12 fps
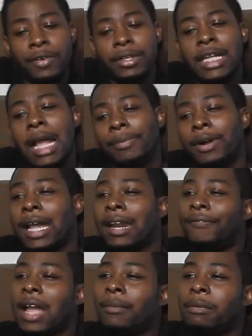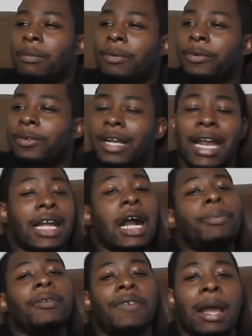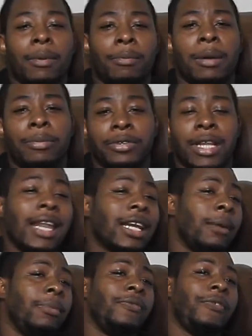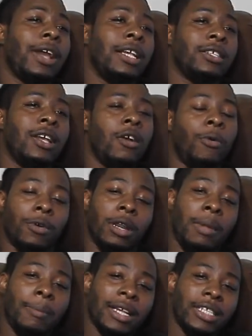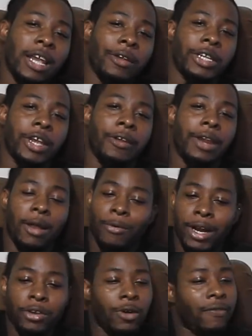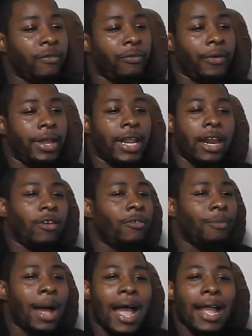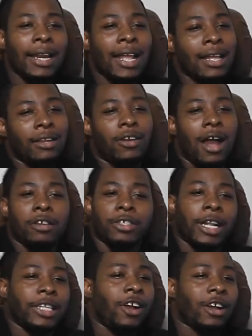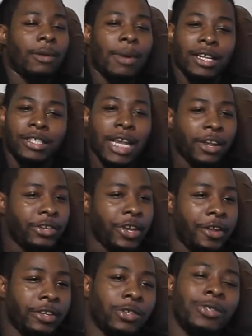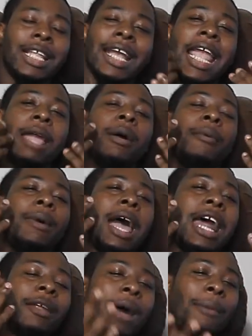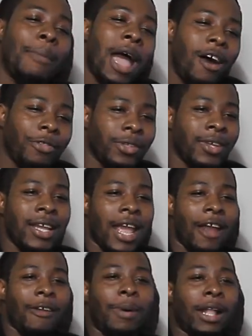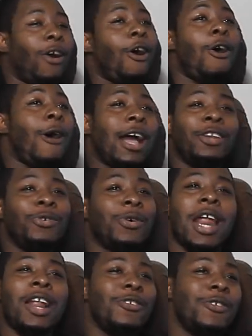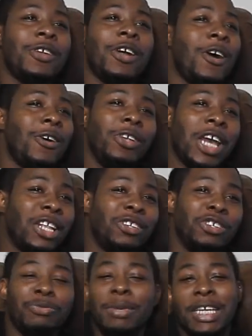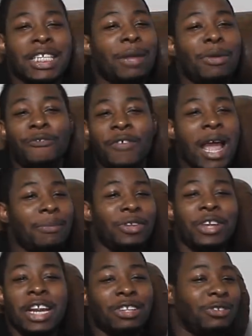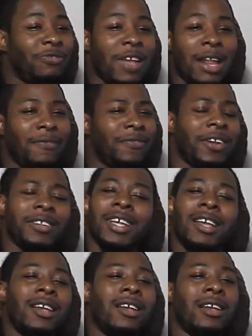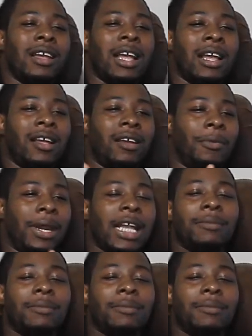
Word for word: For example, I got a family member, got a couple of family members and a couple of friends want to be my secretary. They want to do it for free. They don't mind. You know, I was already talking about secretary. As soon as that came out out of my mouth, everybody, oh, I do it, I do it. Oh, you got to choose me because I'm your family. You got to choose family first when